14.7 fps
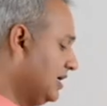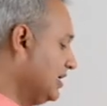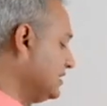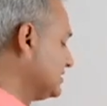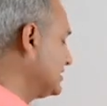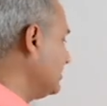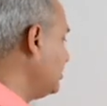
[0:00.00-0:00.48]

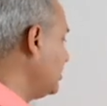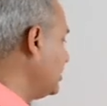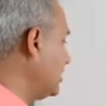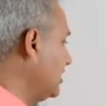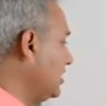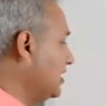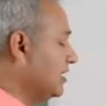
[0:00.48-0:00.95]

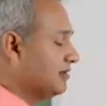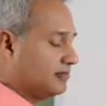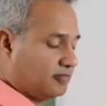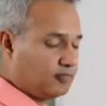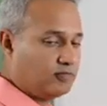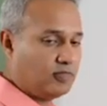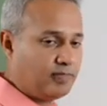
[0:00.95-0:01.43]
Similarly and
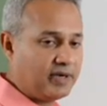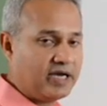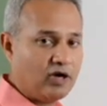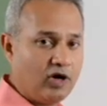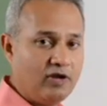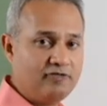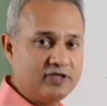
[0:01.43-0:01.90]
by
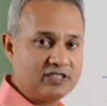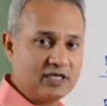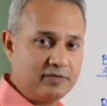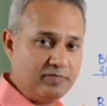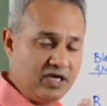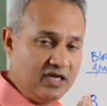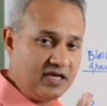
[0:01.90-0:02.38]
always I
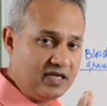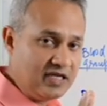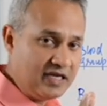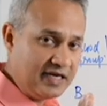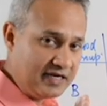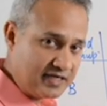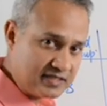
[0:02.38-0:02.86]
mean
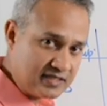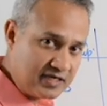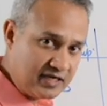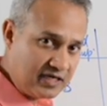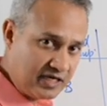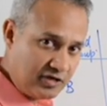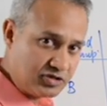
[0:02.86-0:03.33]
he
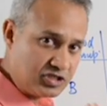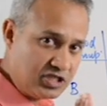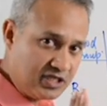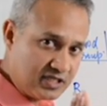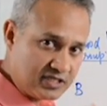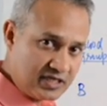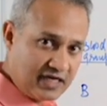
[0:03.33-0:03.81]
doesn't he or she
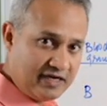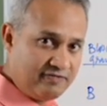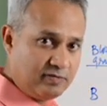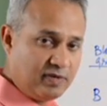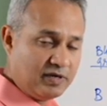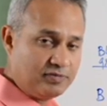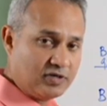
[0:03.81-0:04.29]
doesn't have
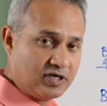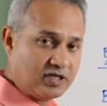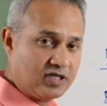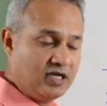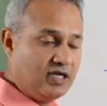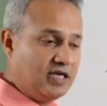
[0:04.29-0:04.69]
it by birth